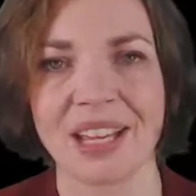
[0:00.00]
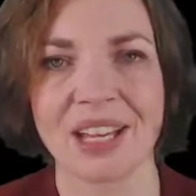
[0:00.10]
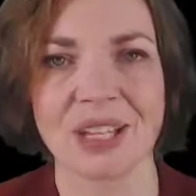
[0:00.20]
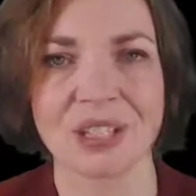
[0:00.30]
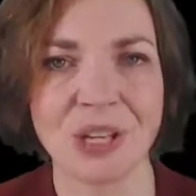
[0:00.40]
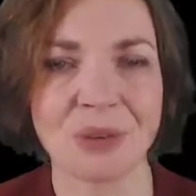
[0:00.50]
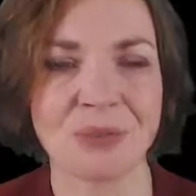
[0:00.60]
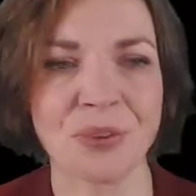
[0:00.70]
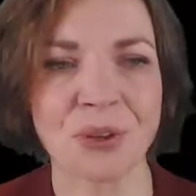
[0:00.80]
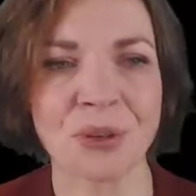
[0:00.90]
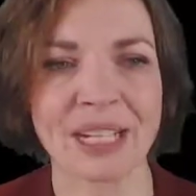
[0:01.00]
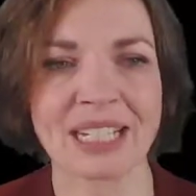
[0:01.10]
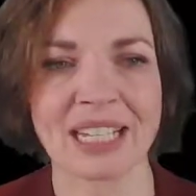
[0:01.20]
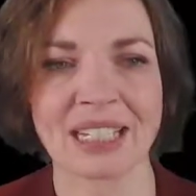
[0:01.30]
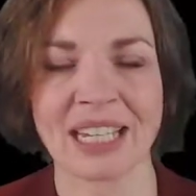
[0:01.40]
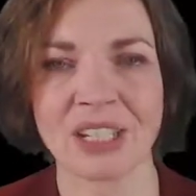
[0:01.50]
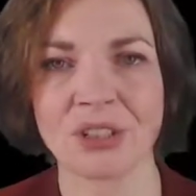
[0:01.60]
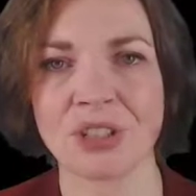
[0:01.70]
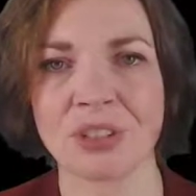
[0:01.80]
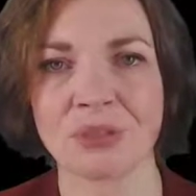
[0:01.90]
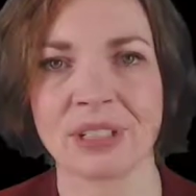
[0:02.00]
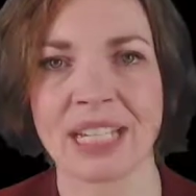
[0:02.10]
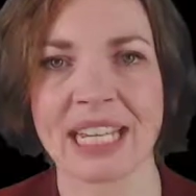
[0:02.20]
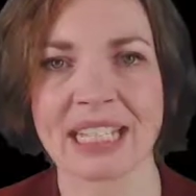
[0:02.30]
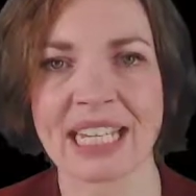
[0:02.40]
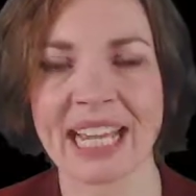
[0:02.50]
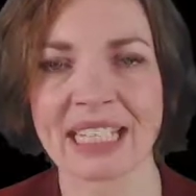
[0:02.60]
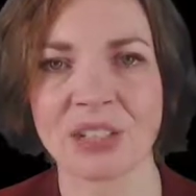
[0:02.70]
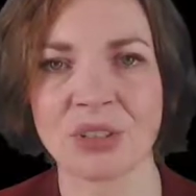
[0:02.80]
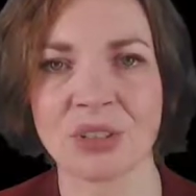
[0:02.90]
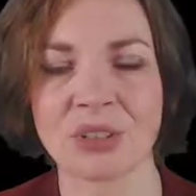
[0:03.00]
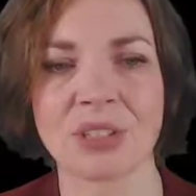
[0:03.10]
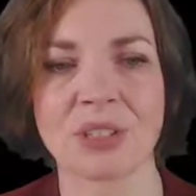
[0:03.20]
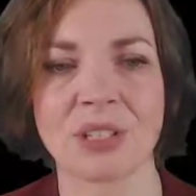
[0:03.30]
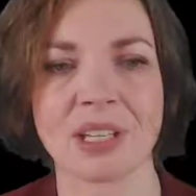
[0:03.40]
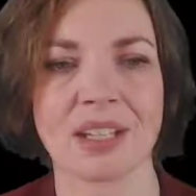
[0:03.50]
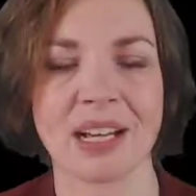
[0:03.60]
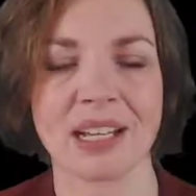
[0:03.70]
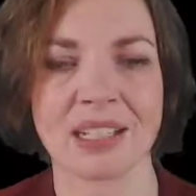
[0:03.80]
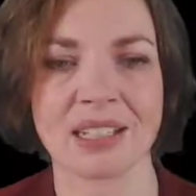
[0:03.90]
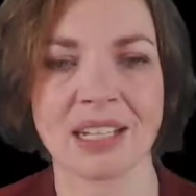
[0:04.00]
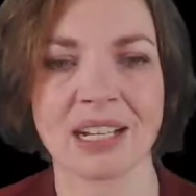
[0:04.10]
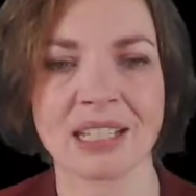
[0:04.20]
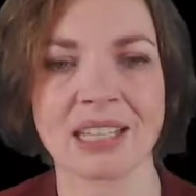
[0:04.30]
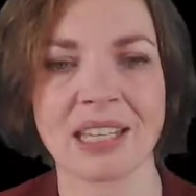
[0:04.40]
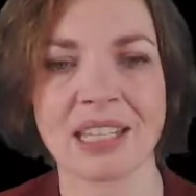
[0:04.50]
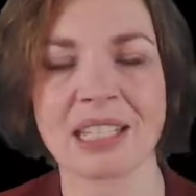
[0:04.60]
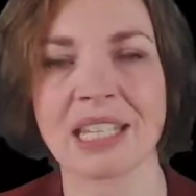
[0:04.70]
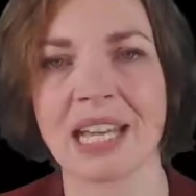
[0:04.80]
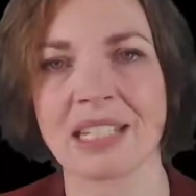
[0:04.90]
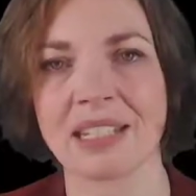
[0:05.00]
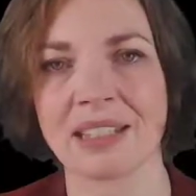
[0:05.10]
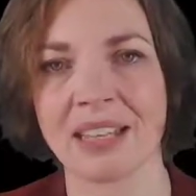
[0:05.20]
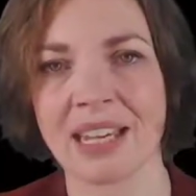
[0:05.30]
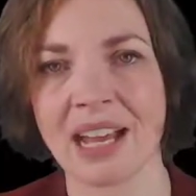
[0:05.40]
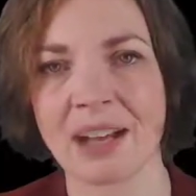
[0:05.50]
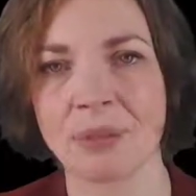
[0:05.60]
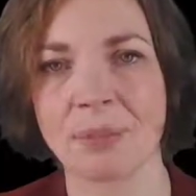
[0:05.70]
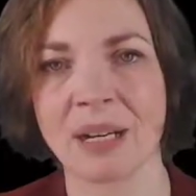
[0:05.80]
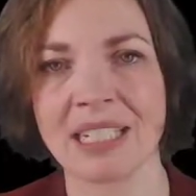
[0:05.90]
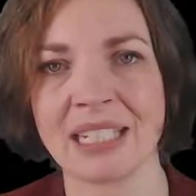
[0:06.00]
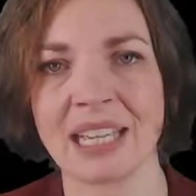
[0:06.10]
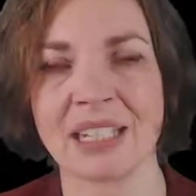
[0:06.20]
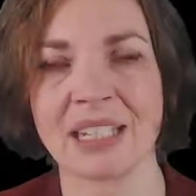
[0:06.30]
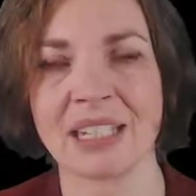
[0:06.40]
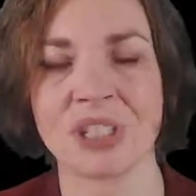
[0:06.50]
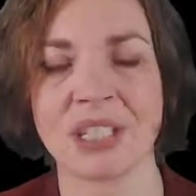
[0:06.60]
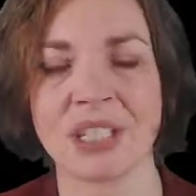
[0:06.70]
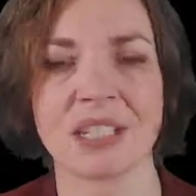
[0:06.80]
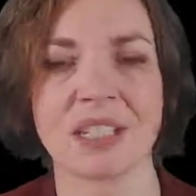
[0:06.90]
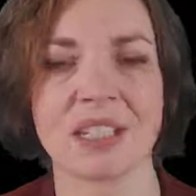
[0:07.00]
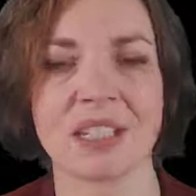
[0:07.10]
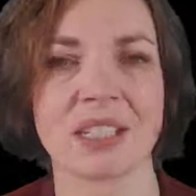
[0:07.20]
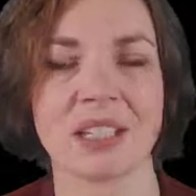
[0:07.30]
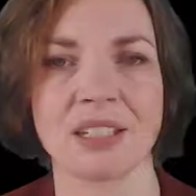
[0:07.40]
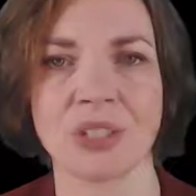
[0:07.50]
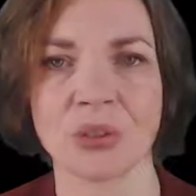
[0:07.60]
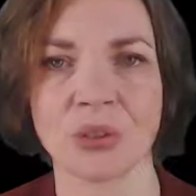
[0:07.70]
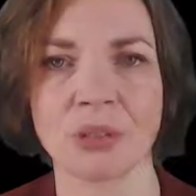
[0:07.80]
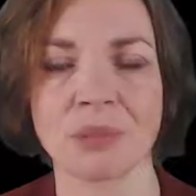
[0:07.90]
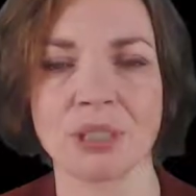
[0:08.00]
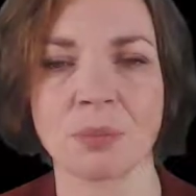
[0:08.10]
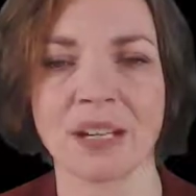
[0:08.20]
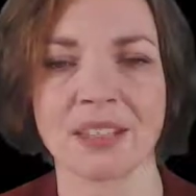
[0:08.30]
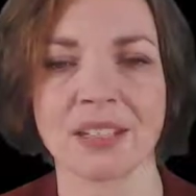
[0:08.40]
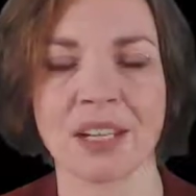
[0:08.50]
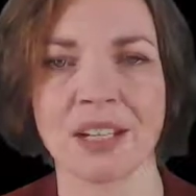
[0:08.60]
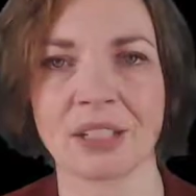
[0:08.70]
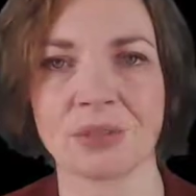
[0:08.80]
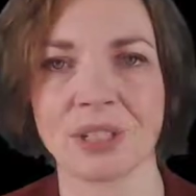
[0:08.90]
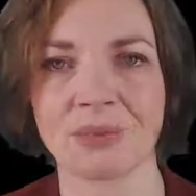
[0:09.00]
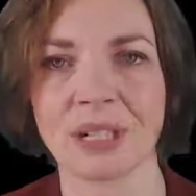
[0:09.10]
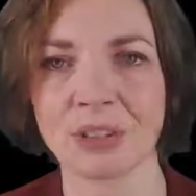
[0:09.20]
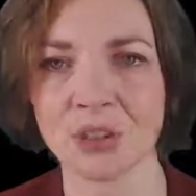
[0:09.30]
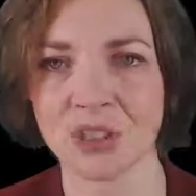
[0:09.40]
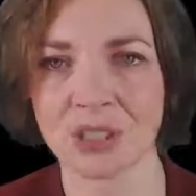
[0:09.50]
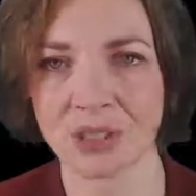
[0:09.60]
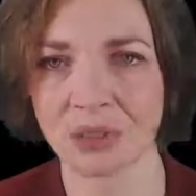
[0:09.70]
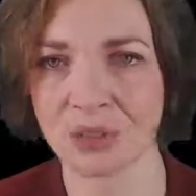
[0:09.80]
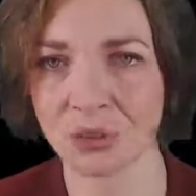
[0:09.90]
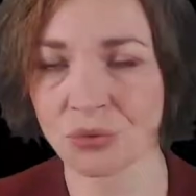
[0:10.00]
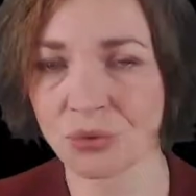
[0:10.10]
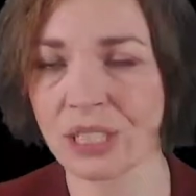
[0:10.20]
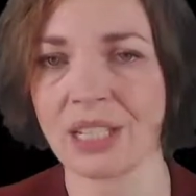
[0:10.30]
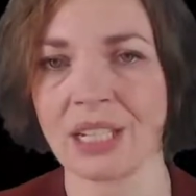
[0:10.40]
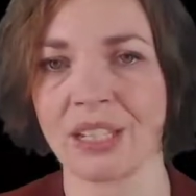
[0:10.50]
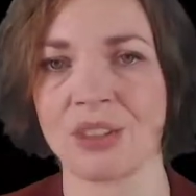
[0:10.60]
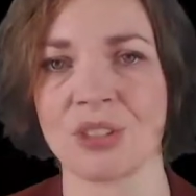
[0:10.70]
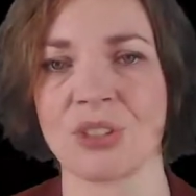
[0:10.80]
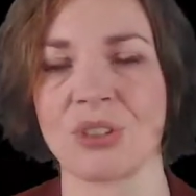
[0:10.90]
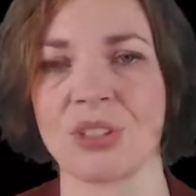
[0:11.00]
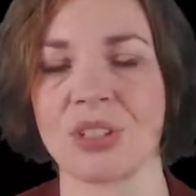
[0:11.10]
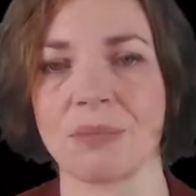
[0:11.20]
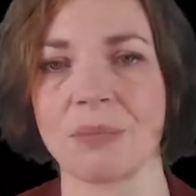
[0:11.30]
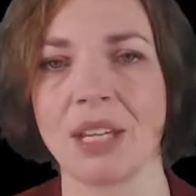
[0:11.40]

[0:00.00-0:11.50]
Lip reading: So photoexcitation creates excitons, I discussed this, and they have a binding energy that is determined by the dielectric function, so the screening in the system.